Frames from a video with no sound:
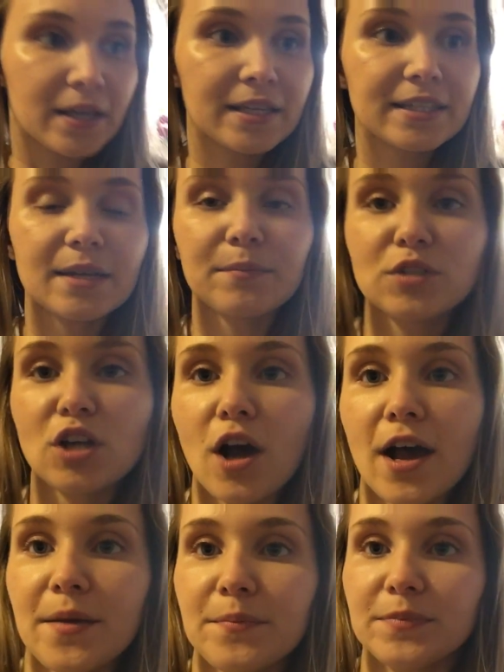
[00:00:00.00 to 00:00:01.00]

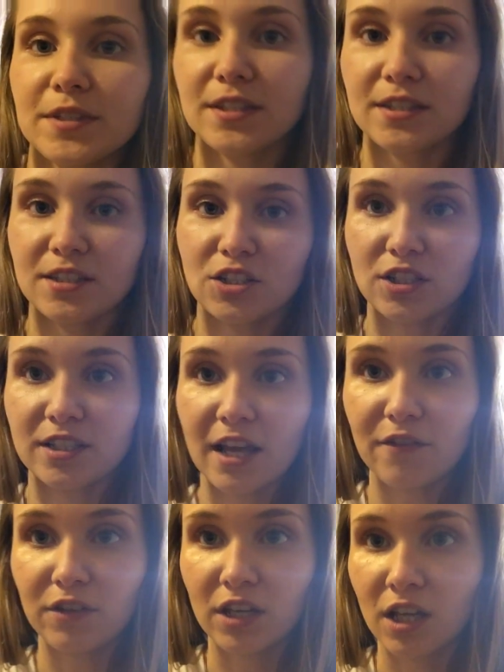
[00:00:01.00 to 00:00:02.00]
Sometimes just
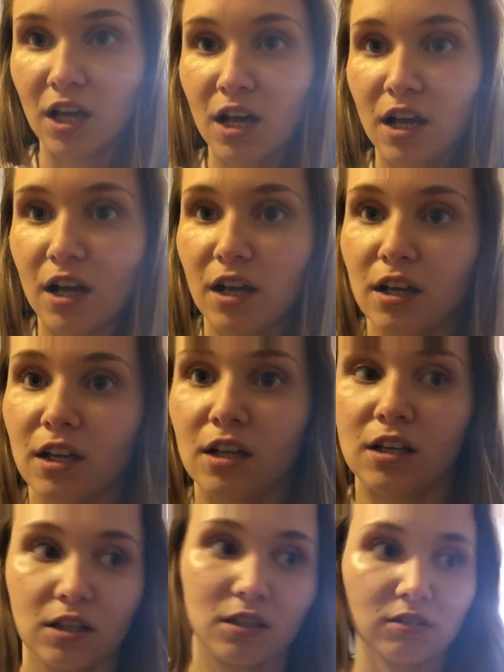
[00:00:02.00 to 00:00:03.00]
having,
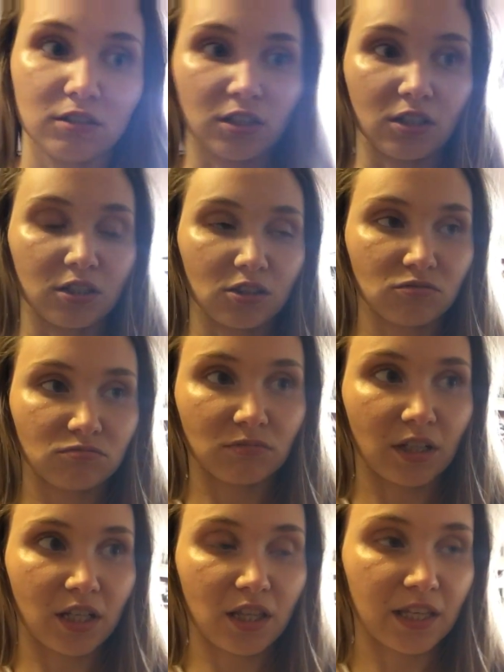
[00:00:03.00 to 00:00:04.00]
you know,
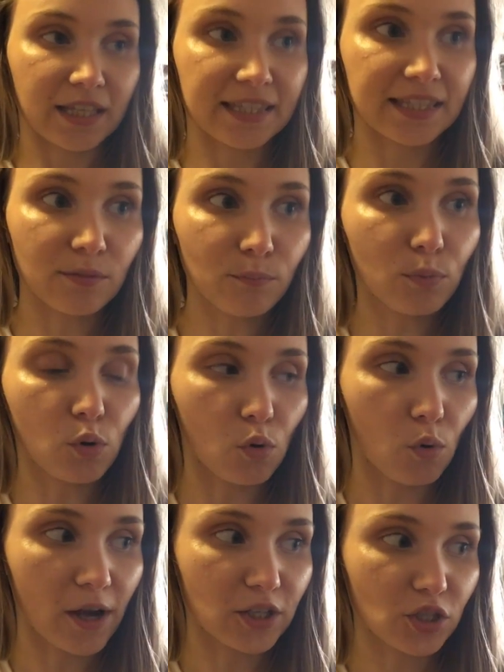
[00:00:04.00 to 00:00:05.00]
anything
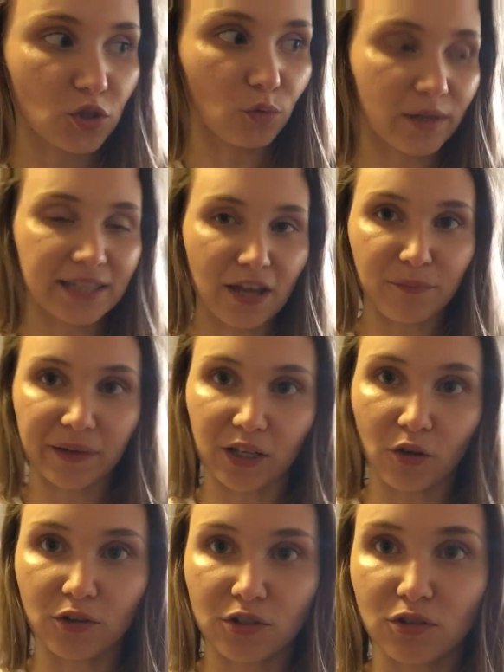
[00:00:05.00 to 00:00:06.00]
simple. I just always have my
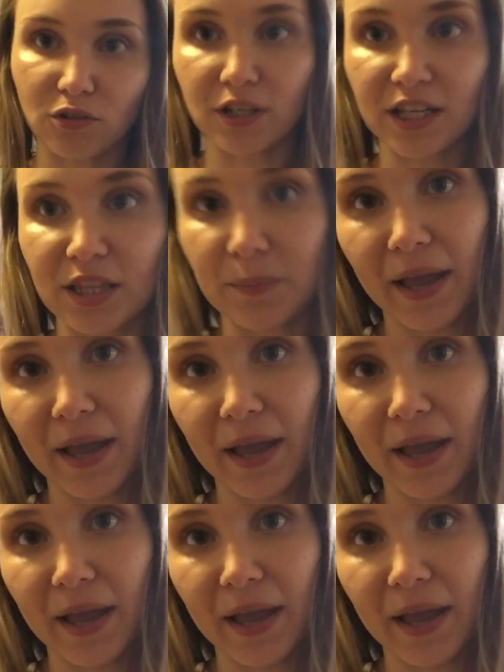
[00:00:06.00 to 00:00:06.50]
go-to in the